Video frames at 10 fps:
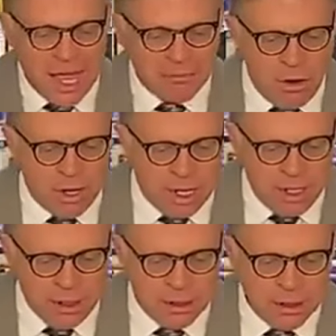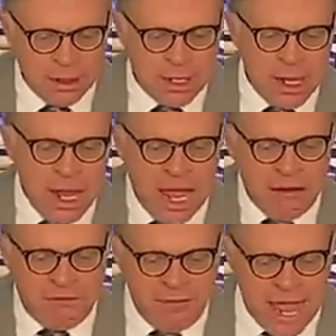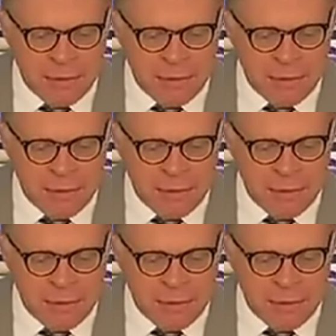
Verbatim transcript: and mourning, and